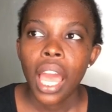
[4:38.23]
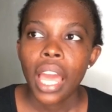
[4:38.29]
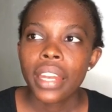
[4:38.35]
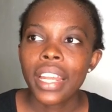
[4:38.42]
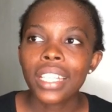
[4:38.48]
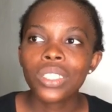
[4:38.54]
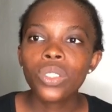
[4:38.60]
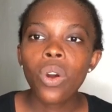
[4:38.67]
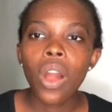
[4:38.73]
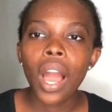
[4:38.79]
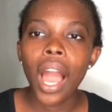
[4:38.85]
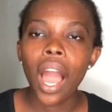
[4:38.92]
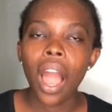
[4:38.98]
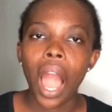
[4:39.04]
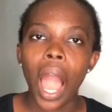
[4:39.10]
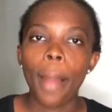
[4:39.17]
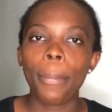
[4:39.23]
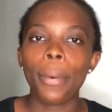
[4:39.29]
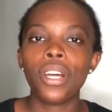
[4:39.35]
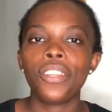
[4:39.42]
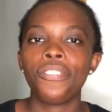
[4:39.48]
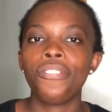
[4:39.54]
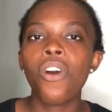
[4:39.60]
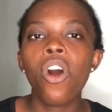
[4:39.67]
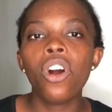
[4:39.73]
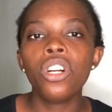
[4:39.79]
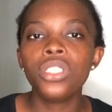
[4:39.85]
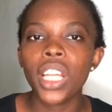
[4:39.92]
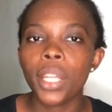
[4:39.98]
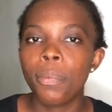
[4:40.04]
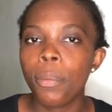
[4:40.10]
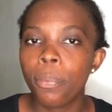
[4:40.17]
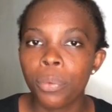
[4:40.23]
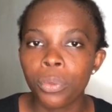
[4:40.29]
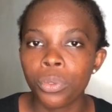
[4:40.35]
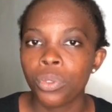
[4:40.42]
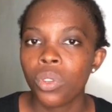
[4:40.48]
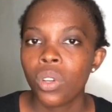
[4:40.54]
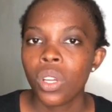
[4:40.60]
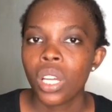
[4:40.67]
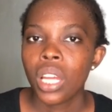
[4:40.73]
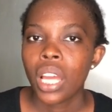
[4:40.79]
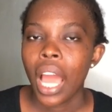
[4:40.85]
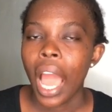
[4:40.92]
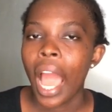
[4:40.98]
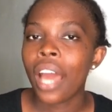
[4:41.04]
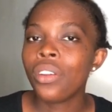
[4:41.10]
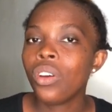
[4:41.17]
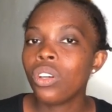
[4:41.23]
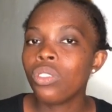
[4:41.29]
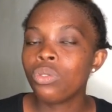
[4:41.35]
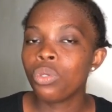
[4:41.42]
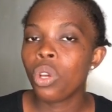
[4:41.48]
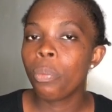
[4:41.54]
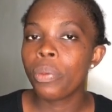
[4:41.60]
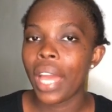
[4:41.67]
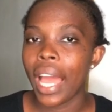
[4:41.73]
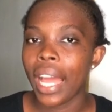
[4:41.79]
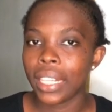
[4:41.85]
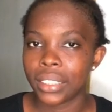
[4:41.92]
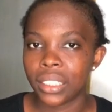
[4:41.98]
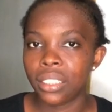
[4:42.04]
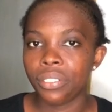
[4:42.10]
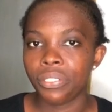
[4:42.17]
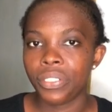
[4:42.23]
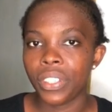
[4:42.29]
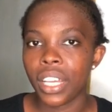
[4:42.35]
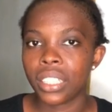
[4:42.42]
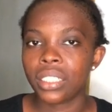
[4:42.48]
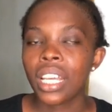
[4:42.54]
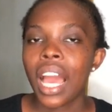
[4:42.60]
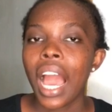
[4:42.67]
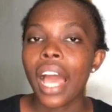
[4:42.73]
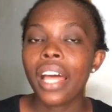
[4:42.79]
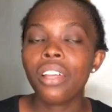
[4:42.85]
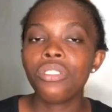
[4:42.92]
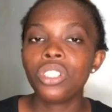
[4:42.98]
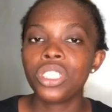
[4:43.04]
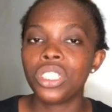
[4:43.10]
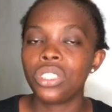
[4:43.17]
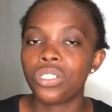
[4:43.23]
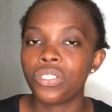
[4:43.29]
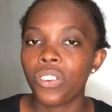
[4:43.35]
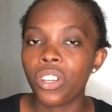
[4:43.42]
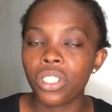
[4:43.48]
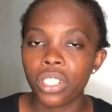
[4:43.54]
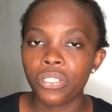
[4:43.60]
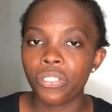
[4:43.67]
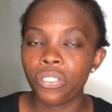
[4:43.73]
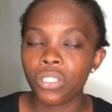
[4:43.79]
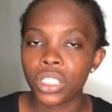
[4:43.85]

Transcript: There's no how about 400 people are not be active. Yes, out of those 600